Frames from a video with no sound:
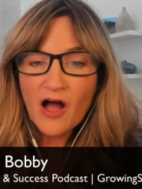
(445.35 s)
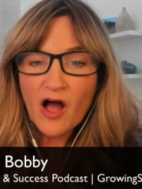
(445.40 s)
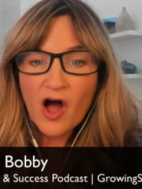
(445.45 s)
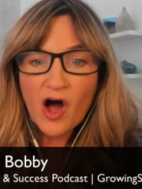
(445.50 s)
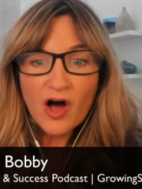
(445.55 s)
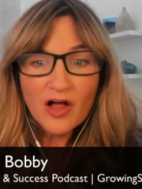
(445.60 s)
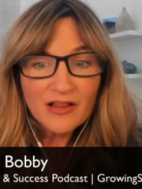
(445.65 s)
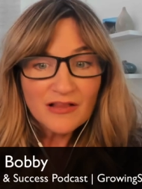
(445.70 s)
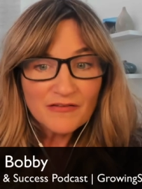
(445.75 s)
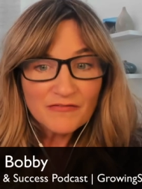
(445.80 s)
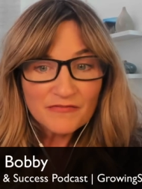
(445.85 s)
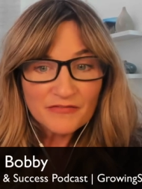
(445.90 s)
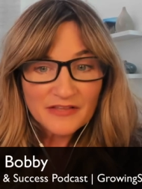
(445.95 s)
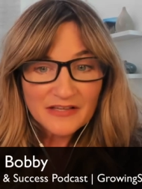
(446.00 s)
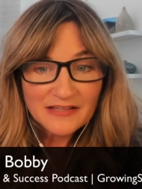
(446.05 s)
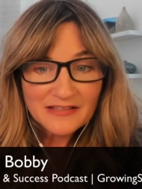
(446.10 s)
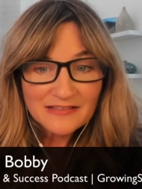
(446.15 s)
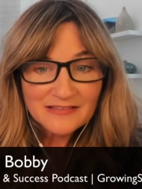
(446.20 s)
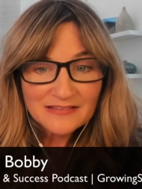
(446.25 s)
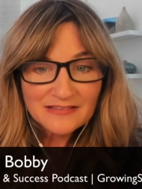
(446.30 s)
All of
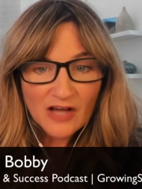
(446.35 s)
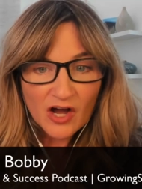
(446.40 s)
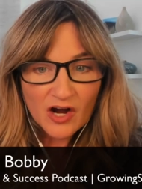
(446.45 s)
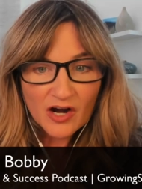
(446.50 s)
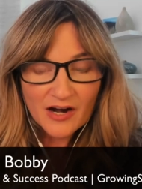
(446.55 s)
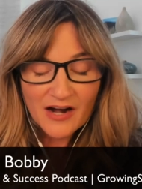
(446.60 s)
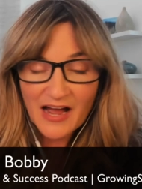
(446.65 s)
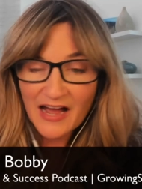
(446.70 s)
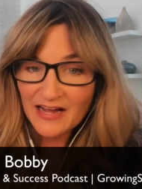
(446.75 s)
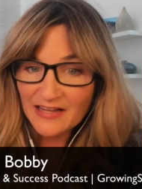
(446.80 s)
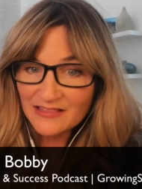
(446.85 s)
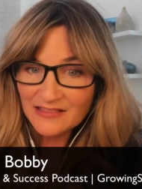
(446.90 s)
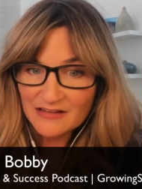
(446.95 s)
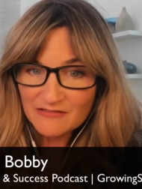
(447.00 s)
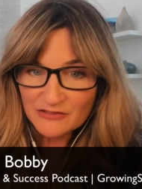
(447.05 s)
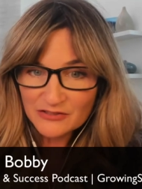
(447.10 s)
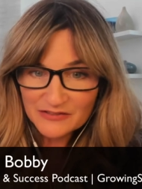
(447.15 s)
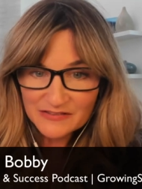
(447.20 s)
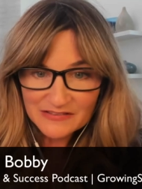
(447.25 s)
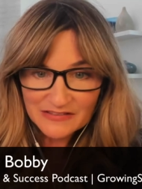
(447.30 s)
these are
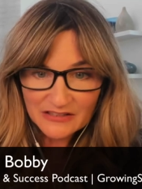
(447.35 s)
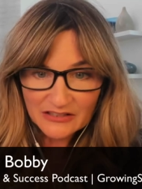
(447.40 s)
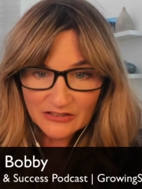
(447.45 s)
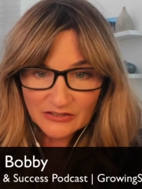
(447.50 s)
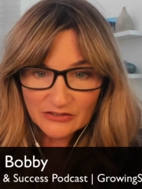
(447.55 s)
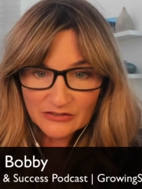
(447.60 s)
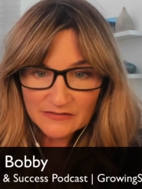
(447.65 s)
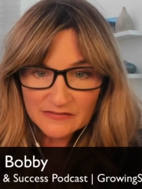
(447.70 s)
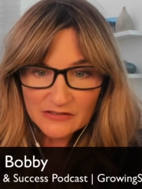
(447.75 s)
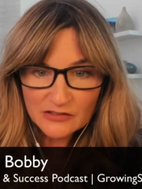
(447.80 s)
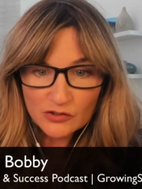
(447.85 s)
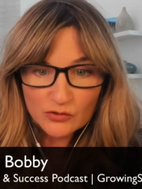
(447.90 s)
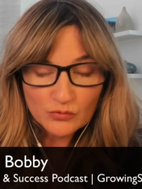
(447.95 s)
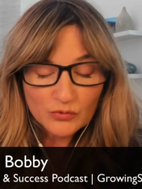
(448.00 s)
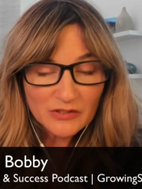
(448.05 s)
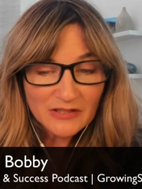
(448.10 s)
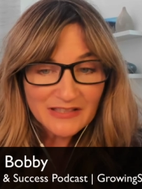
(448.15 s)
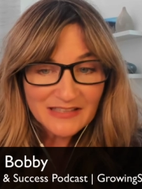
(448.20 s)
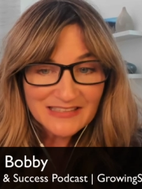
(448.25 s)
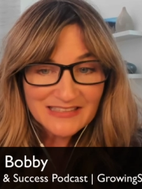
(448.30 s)
high-level skills that are
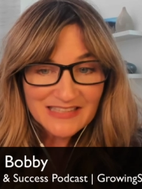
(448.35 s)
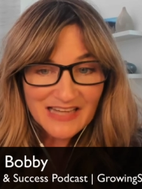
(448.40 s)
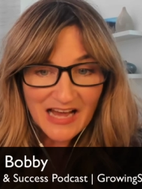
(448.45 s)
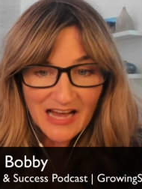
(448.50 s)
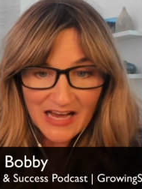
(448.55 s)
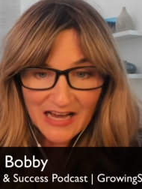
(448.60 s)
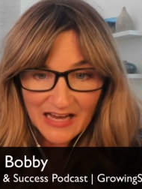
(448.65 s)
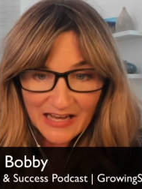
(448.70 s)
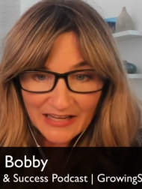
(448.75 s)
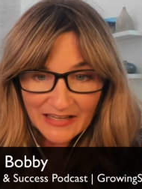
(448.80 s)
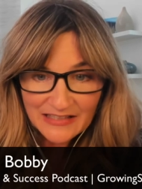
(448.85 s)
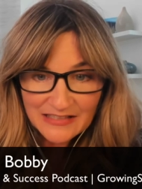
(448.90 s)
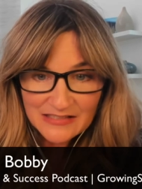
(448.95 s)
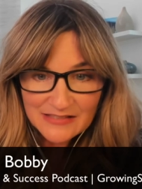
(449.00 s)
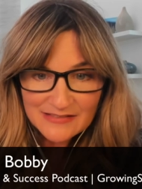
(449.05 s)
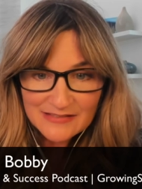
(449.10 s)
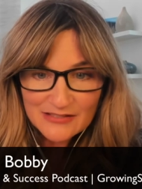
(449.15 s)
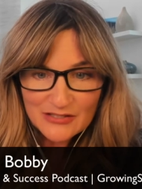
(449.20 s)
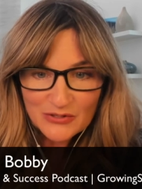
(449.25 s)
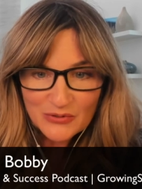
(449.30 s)
really
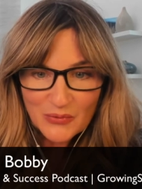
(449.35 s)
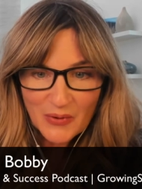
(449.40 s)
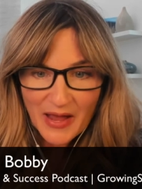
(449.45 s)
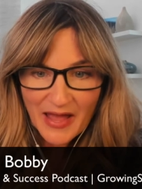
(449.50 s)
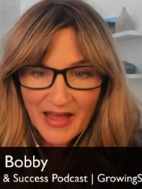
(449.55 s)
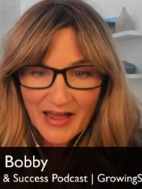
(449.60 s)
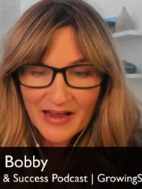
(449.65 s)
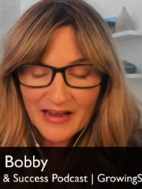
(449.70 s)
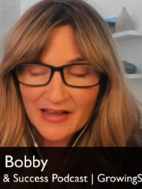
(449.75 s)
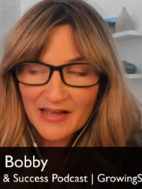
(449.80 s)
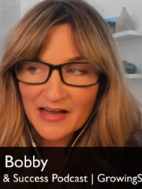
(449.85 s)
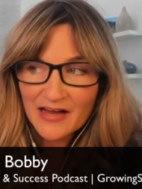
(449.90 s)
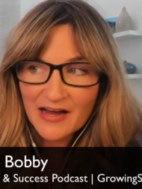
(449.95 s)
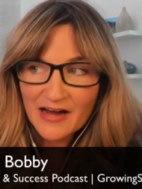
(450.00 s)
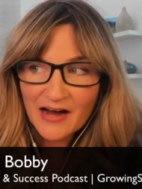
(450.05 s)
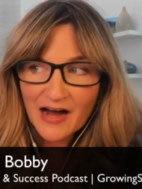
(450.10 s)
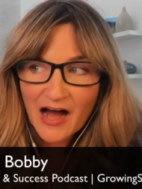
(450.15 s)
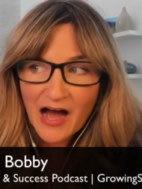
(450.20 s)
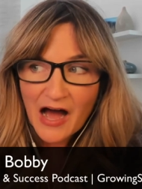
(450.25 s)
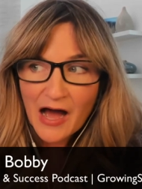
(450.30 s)
tied to a
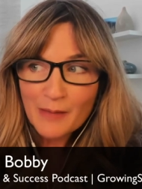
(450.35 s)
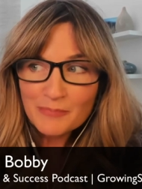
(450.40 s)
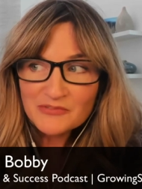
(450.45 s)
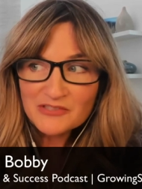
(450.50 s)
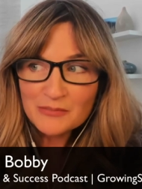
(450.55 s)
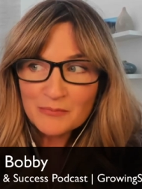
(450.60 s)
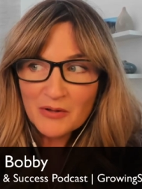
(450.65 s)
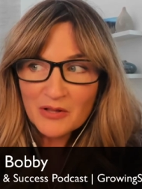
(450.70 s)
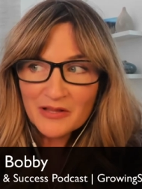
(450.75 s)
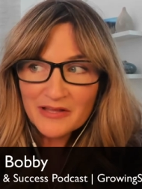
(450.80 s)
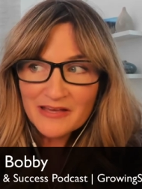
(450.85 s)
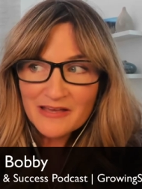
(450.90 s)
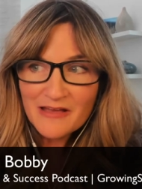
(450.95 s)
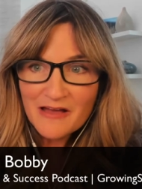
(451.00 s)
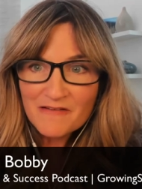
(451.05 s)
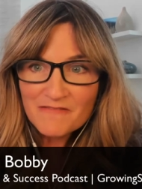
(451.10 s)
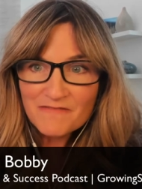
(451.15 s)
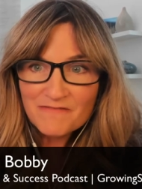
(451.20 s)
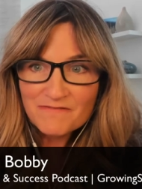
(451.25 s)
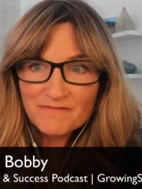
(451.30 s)

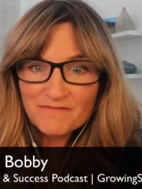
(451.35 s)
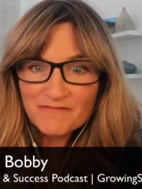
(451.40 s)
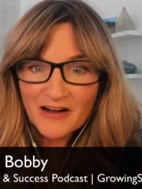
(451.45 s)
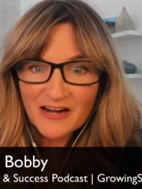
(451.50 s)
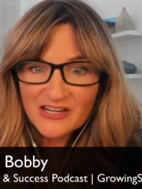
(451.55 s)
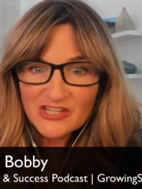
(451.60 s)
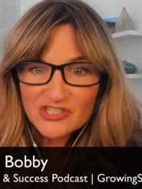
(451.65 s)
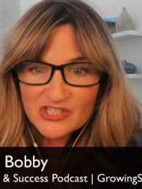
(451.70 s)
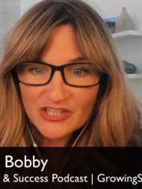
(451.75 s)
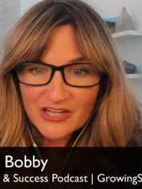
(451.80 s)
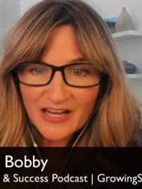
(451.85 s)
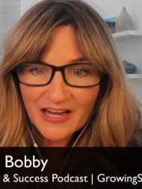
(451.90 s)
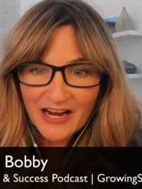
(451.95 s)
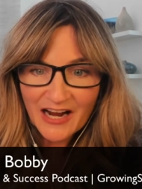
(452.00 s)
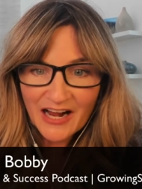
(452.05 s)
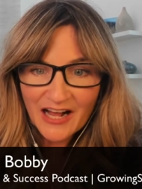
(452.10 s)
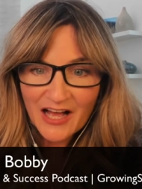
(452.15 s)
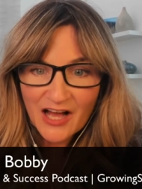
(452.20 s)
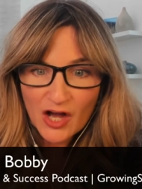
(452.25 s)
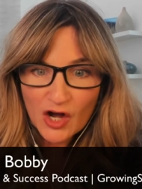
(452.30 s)
optimally
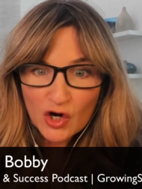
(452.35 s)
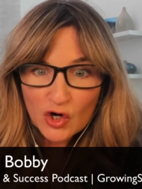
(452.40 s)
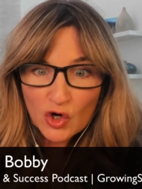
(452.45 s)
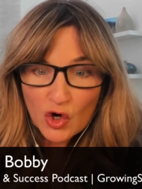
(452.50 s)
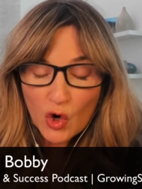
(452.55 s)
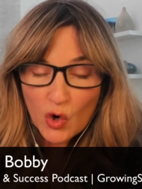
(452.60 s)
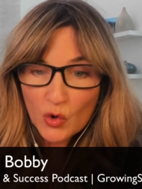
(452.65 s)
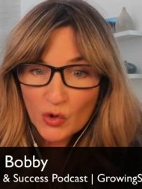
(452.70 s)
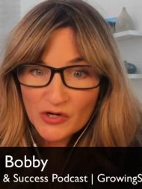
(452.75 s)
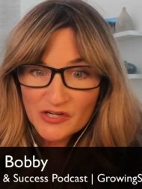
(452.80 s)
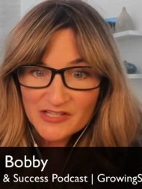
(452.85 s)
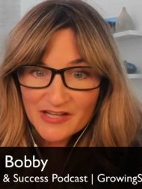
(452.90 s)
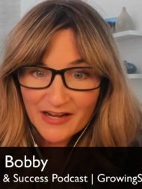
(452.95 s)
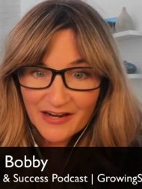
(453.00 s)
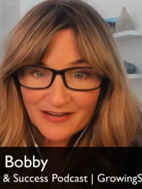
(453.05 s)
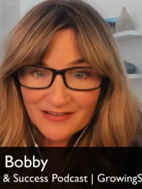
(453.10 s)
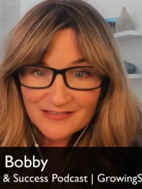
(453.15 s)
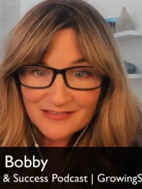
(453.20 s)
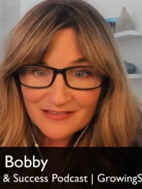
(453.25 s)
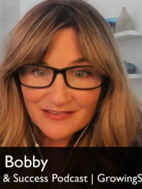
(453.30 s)
functioning
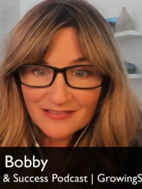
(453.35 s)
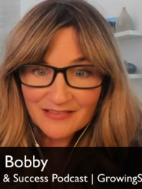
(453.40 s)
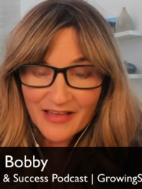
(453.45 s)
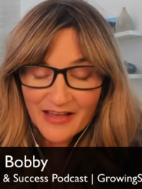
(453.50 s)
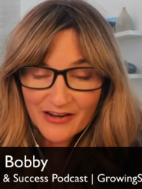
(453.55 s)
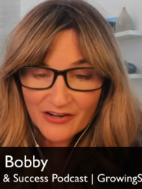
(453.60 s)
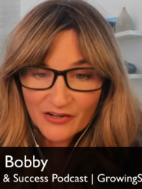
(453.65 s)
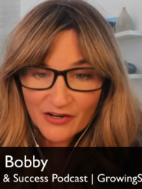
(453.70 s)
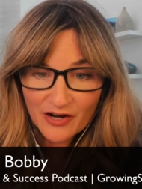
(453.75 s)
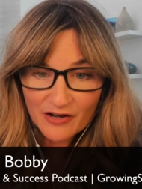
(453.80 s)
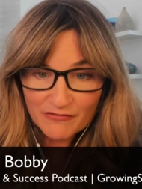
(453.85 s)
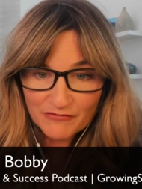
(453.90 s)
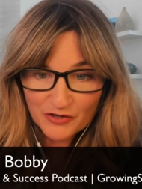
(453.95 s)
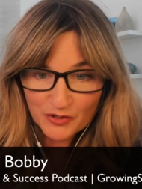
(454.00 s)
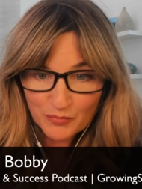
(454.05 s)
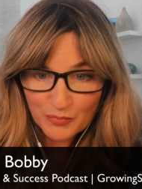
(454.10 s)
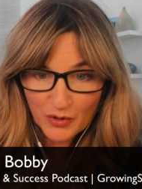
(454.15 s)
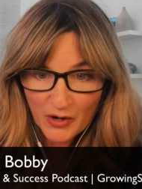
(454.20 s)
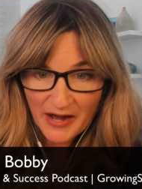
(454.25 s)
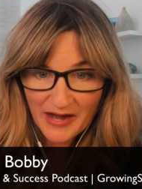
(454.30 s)
cortex layer of
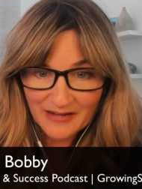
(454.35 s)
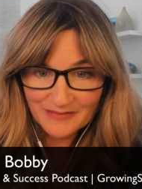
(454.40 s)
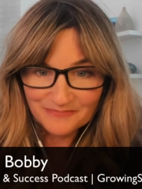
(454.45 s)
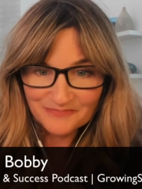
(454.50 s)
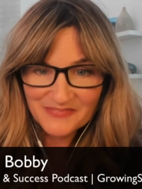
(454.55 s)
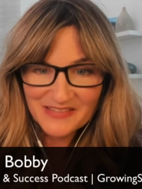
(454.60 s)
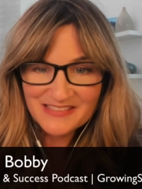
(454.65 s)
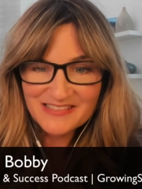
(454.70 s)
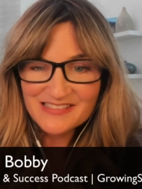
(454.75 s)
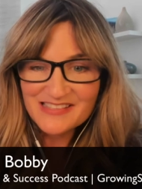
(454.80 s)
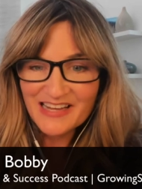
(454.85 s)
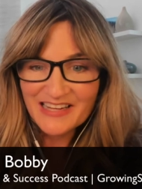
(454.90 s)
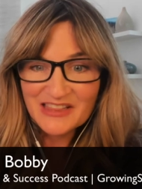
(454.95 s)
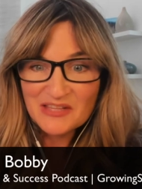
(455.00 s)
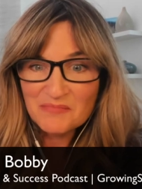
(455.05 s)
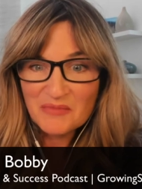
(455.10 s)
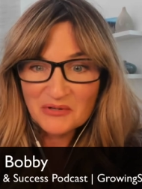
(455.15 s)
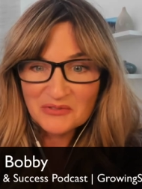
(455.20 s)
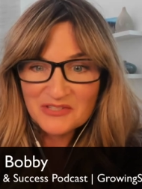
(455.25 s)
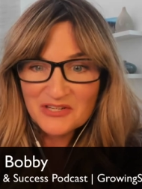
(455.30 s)
your brain. This is like
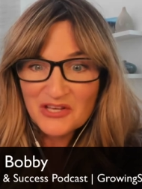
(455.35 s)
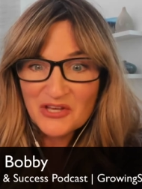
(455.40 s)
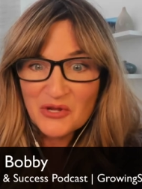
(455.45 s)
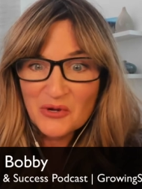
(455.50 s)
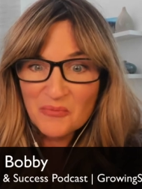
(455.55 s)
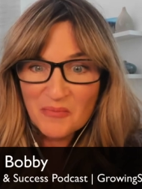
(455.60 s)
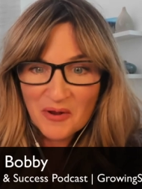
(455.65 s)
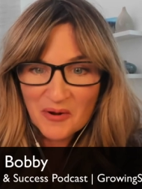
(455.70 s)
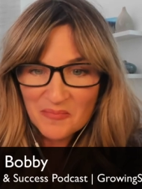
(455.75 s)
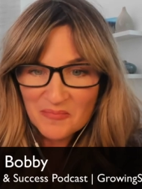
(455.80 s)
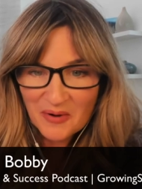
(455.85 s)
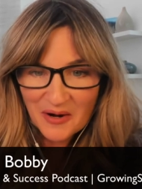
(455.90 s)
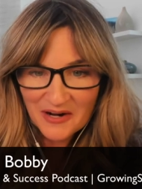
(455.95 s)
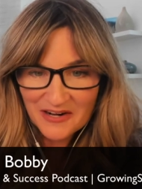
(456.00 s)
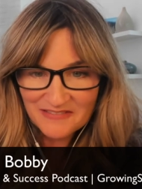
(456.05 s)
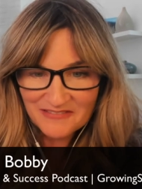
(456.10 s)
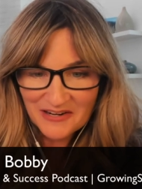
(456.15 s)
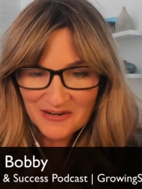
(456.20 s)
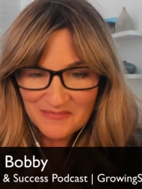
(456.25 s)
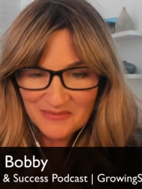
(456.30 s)
the most human part
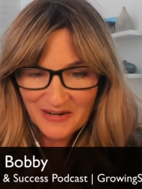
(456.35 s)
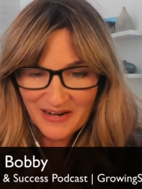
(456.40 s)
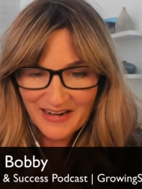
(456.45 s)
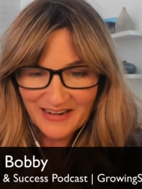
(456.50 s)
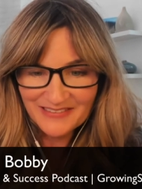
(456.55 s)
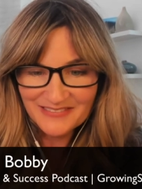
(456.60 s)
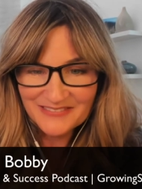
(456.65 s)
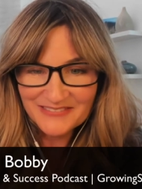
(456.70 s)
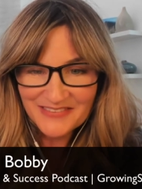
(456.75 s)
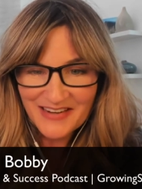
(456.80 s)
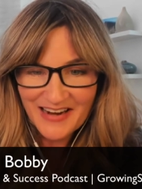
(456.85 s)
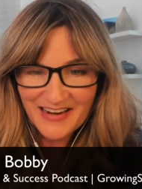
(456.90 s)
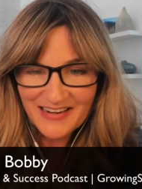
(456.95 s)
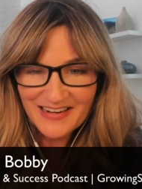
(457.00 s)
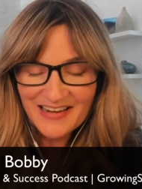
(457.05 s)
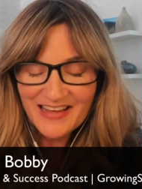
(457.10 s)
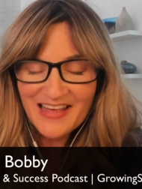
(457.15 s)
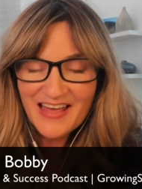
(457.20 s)
of our brain, right?